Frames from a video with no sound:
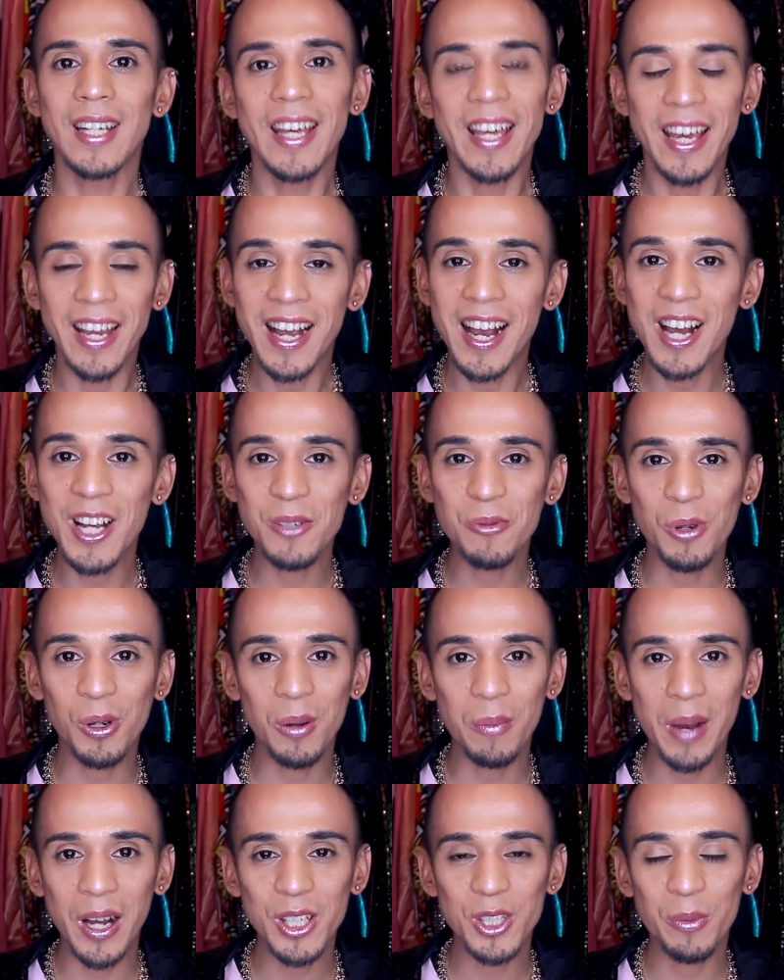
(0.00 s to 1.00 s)
Hey guys,
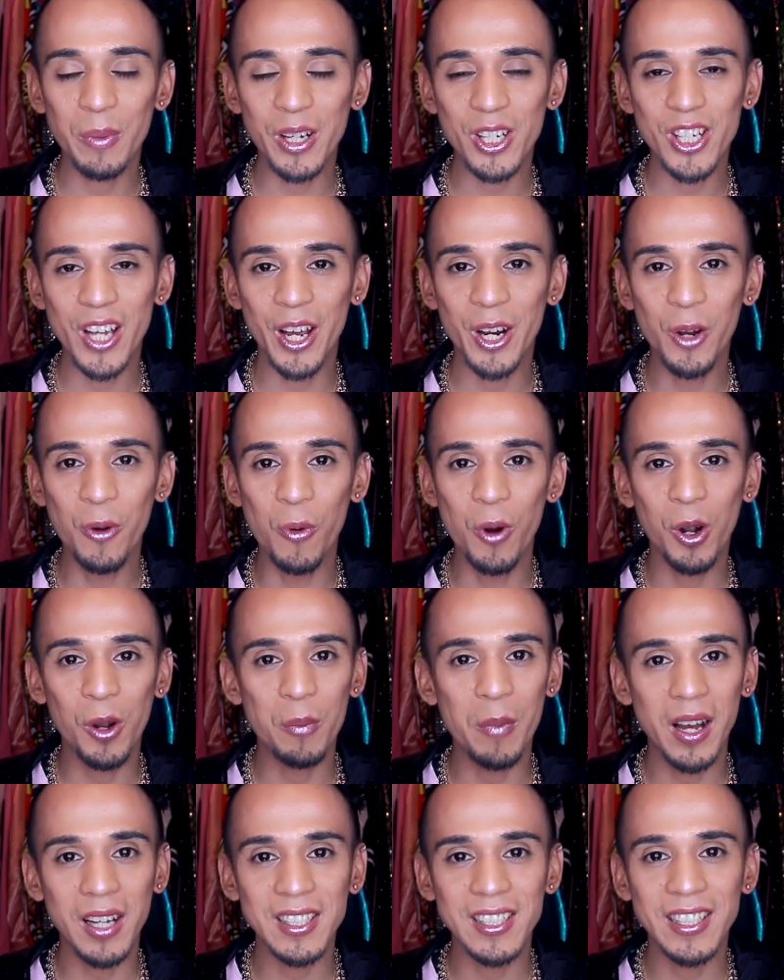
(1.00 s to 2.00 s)
welcome back to my channel. Welcome back